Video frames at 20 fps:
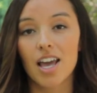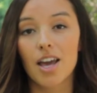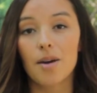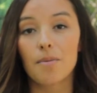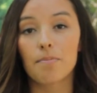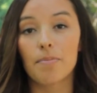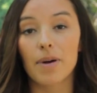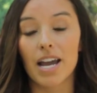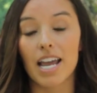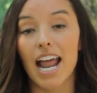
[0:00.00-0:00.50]

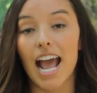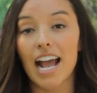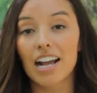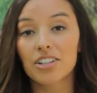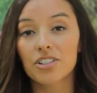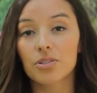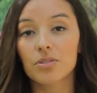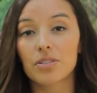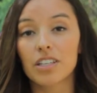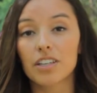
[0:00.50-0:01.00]
But
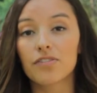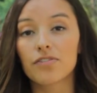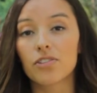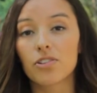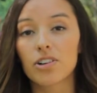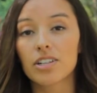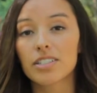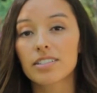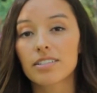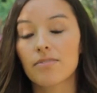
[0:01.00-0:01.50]
actually,
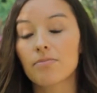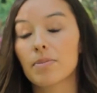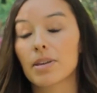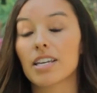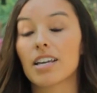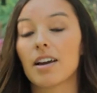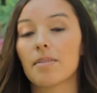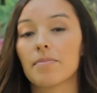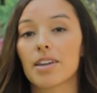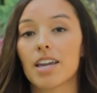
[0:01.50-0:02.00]
florists have been
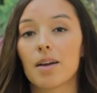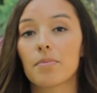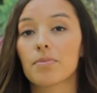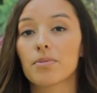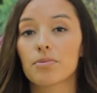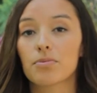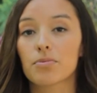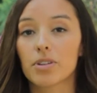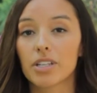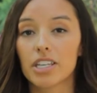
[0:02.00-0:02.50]
coming up
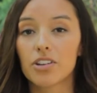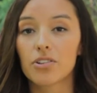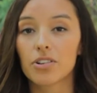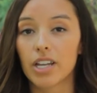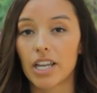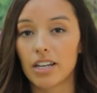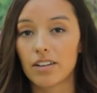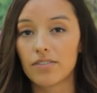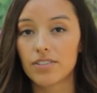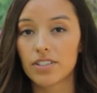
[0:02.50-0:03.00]
with really
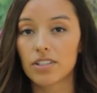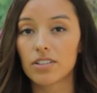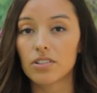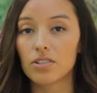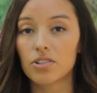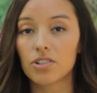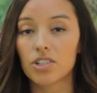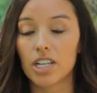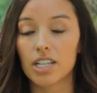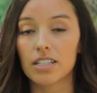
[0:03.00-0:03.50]
creative
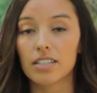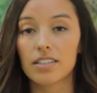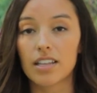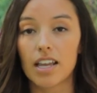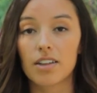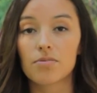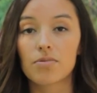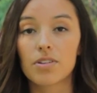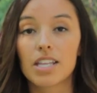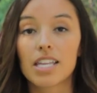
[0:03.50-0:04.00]
solutions
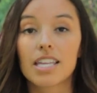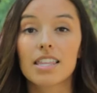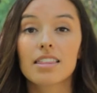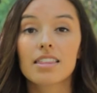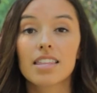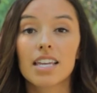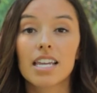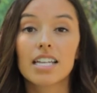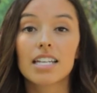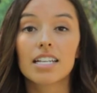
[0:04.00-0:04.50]
and really
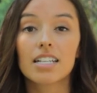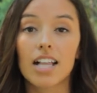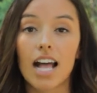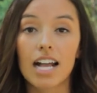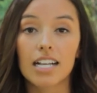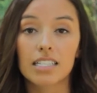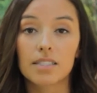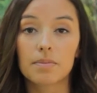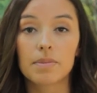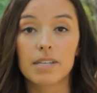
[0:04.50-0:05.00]
thin
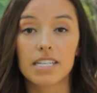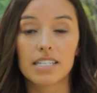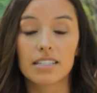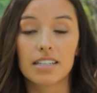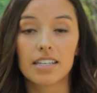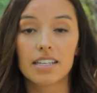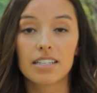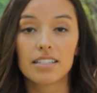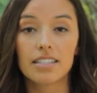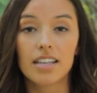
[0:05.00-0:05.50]
glass
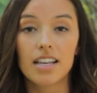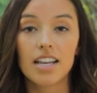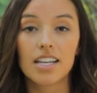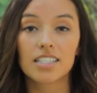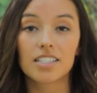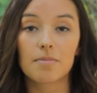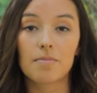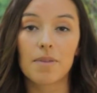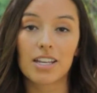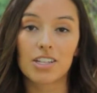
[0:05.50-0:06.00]
pieces
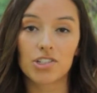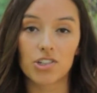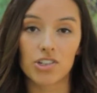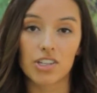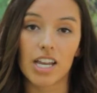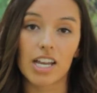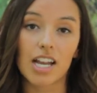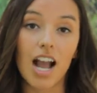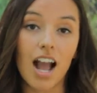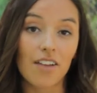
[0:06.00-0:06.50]
to make sure
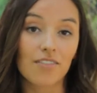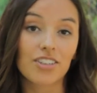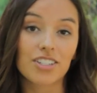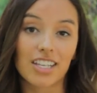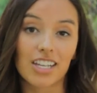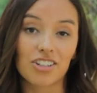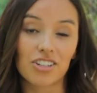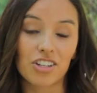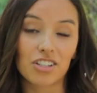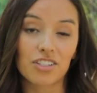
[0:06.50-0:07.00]
that
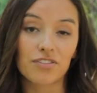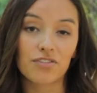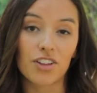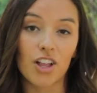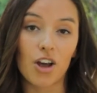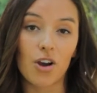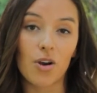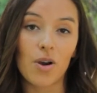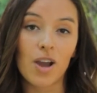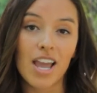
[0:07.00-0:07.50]
conversations
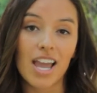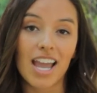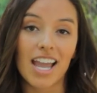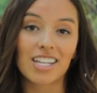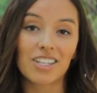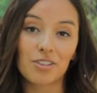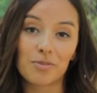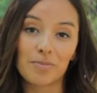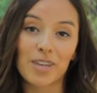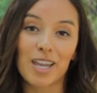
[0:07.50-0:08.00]
flow
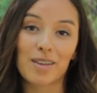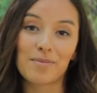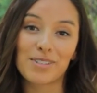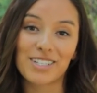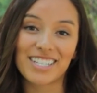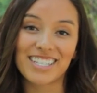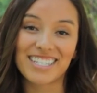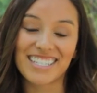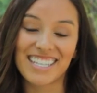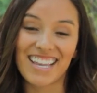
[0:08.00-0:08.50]
and you'll be able
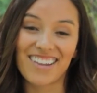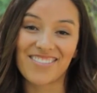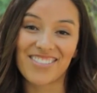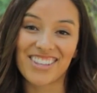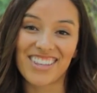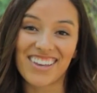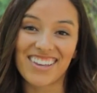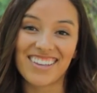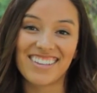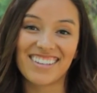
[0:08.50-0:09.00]
to see
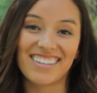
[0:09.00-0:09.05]
everything.